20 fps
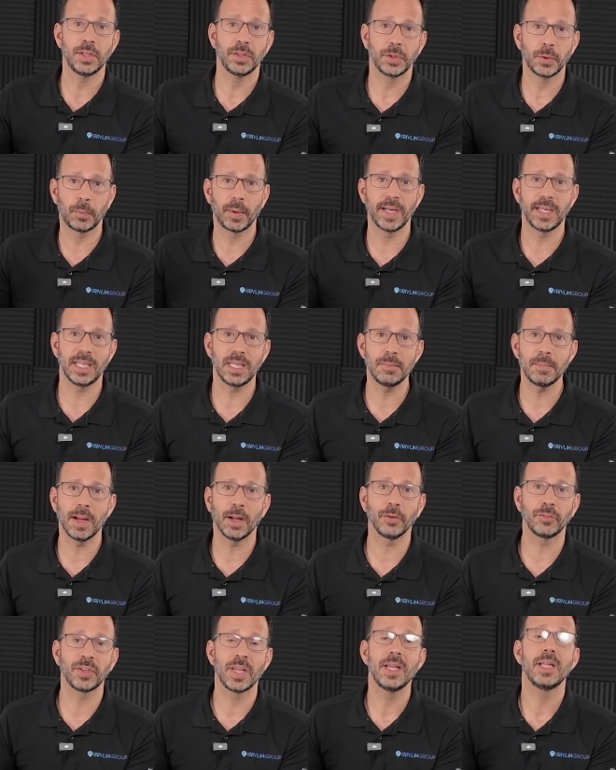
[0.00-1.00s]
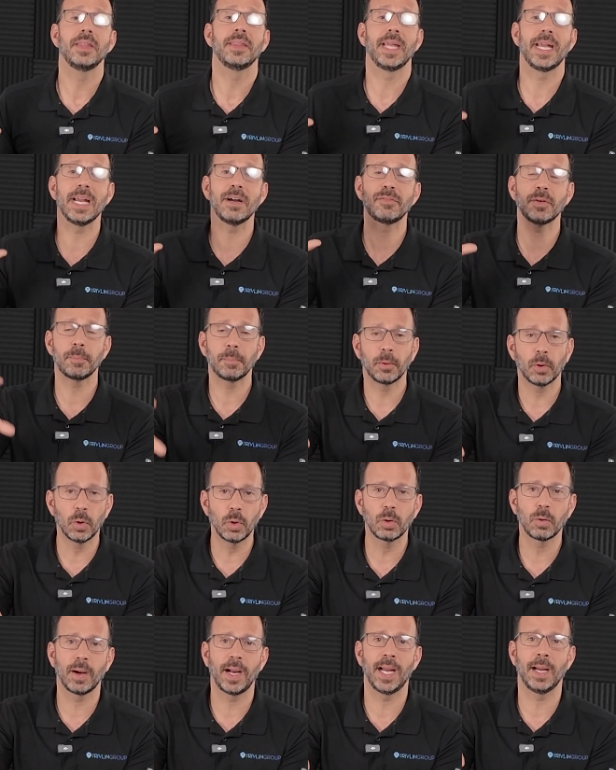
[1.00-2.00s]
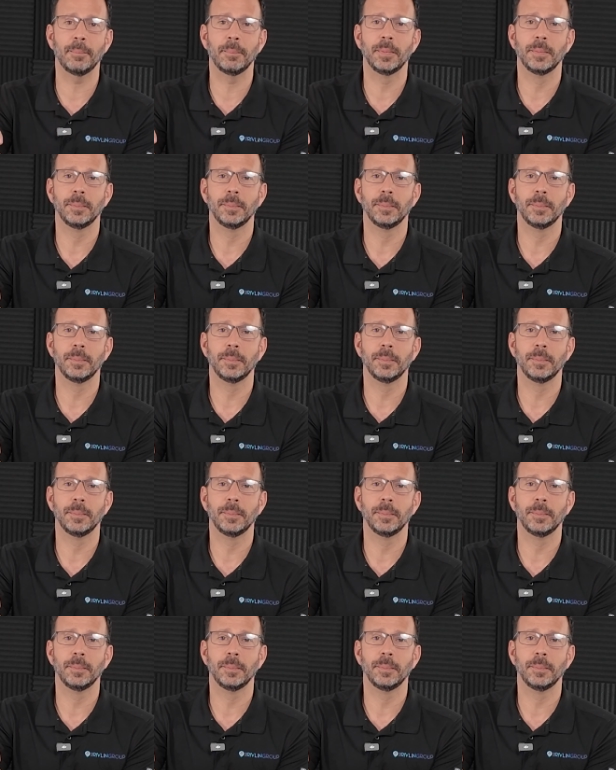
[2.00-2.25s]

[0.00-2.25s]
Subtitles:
the right emails. They have a program